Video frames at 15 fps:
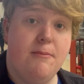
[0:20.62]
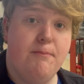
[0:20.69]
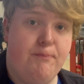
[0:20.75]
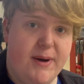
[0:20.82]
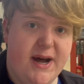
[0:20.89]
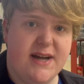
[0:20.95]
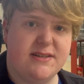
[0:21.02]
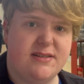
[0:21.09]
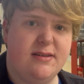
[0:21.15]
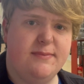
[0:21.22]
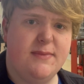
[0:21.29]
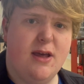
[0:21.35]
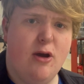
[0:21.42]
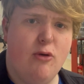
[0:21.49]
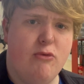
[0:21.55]
But
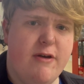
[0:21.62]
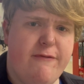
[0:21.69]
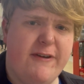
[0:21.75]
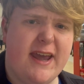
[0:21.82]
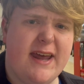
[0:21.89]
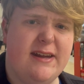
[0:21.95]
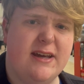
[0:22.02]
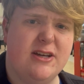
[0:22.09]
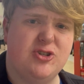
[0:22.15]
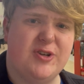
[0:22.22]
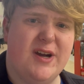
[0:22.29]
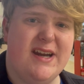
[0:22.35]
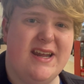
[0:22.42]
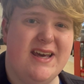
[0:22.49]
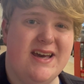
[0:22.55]
we're forgetting a
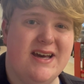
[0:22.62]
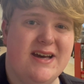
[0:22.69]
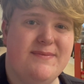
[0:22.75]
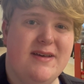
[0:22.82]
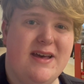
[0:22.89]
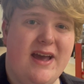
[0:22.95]
train here,